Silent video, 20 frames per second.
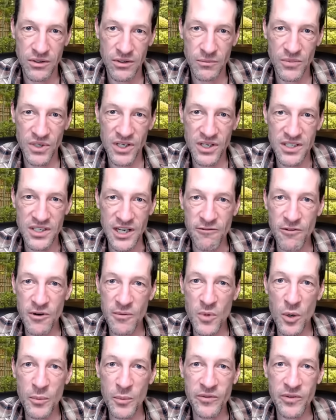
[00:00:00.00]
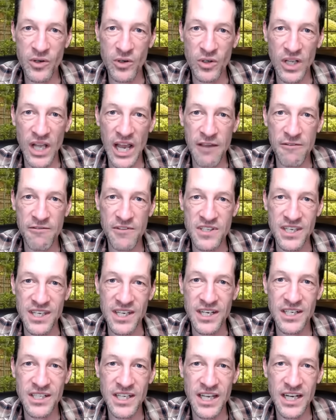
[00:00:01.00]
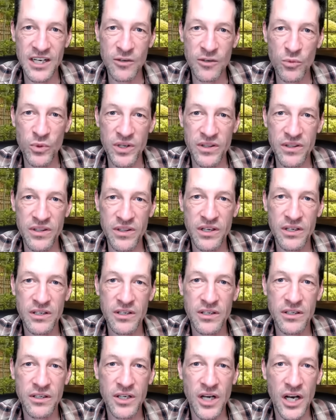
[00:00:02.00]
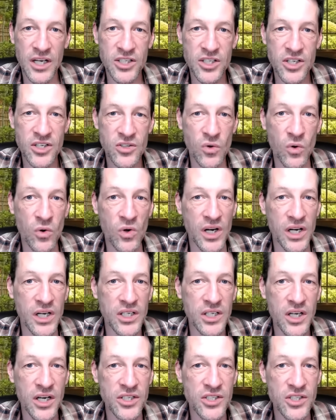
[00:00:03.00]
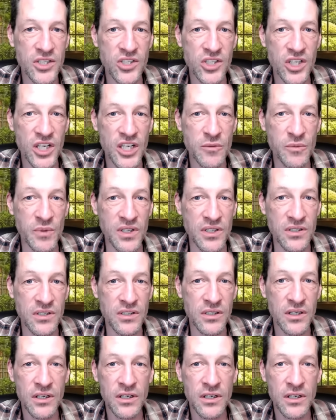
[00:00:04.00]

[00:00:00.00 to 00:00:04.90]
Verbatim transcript: because every moment of your life is inundated with conscious or unconscious judgments